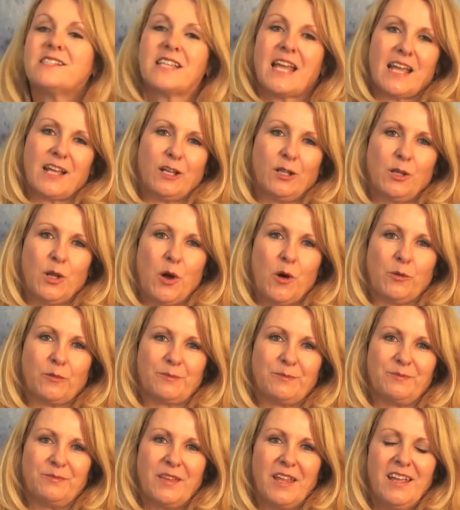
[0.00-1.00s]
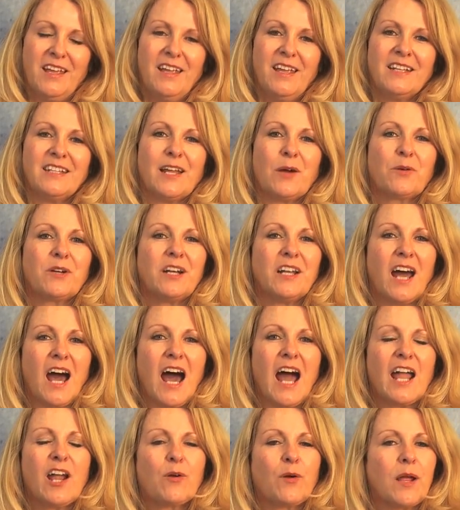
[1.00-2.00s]
take a loan. Now, when an
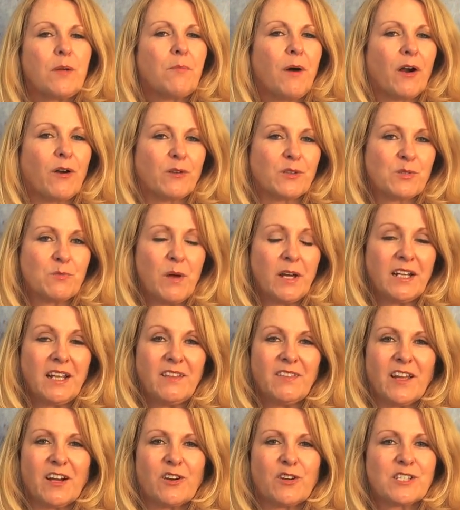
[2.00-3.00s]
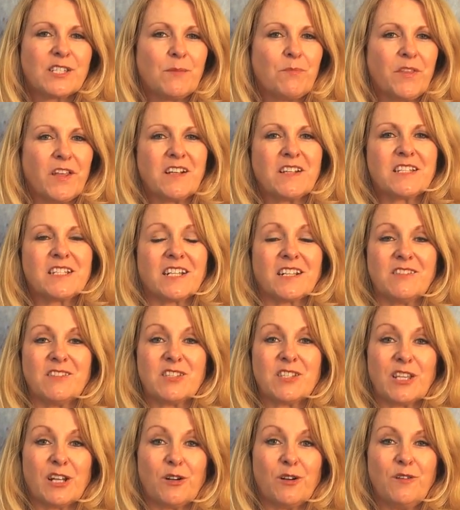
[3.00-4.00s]
IRA borrows money, there are some things to
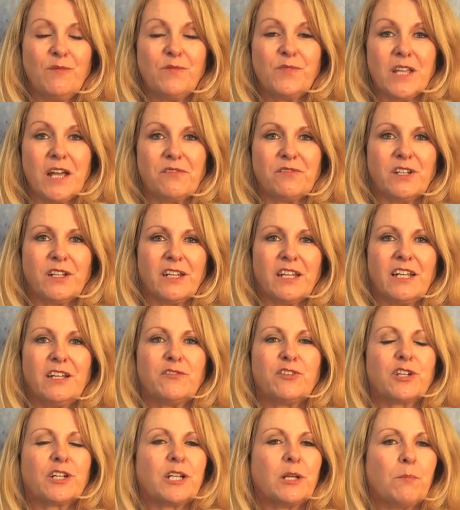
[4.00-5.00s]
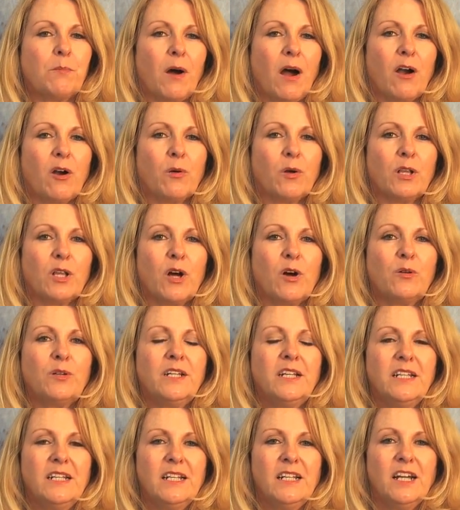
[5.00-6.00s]
consider. Definitely, if you're going to borrow a
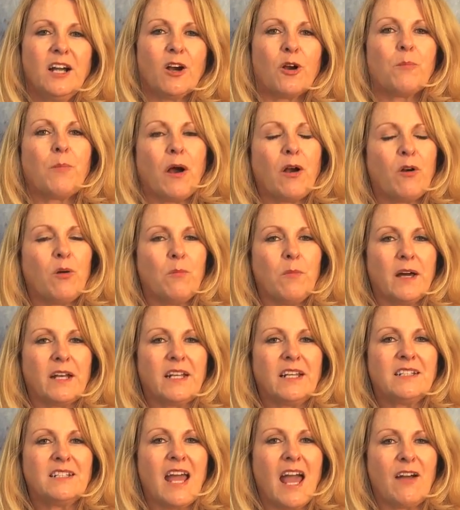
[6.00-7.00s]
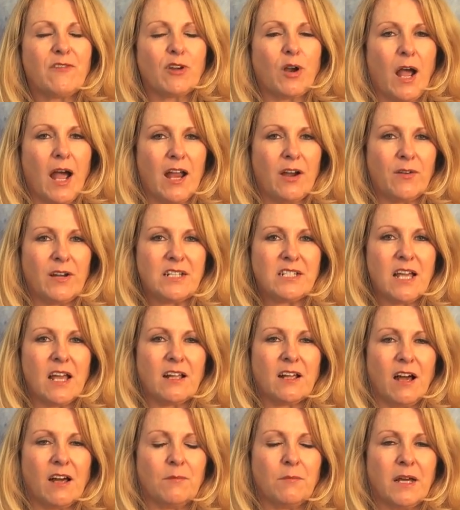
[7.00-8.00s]
loan or borrow money and have your IRA
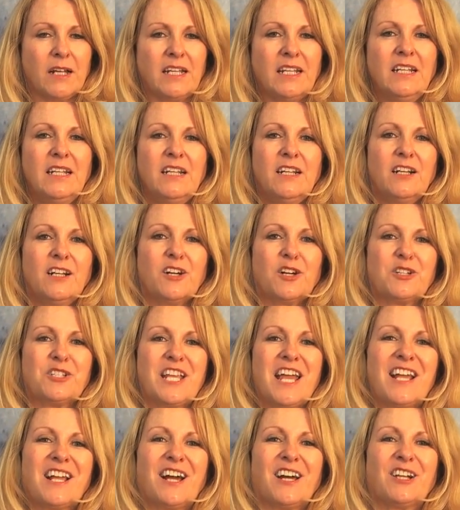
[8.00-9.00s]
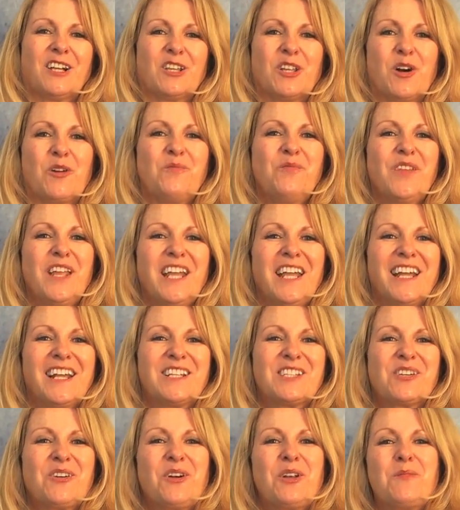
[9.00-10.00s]
take on money or take on a loan,
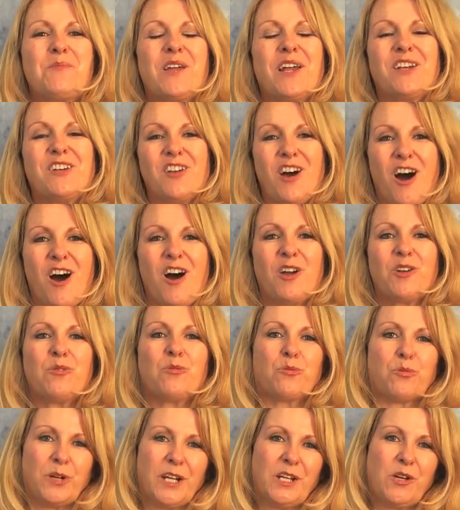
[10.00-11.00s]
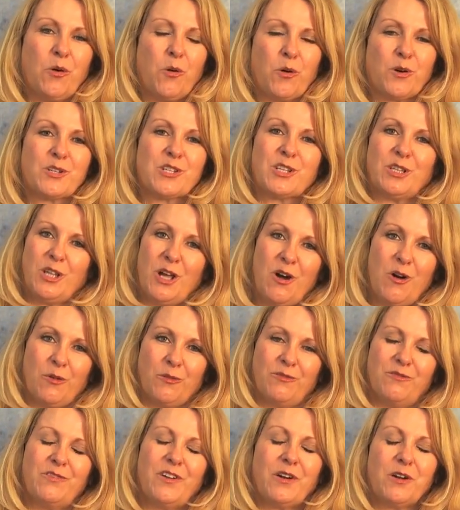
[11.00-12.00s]
it's going to be a non-recourse
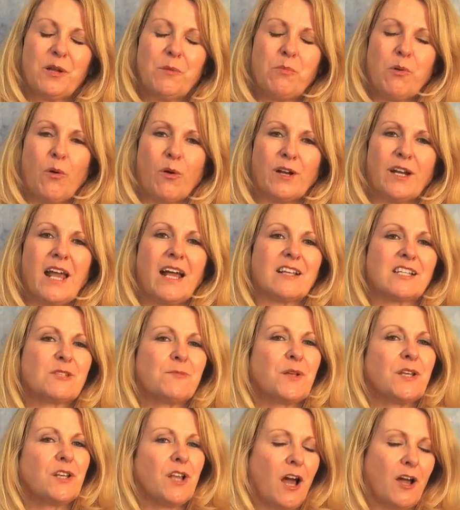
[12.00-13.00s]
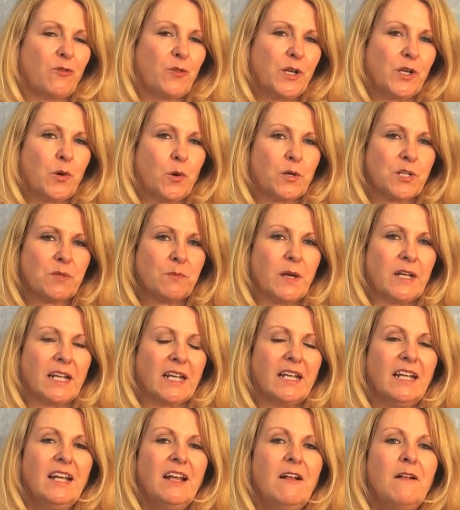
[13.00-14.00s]
loan. Very important, has to be non-recourse
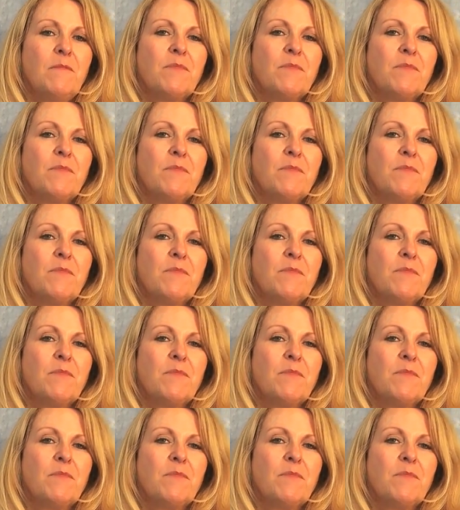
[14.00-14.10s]
money.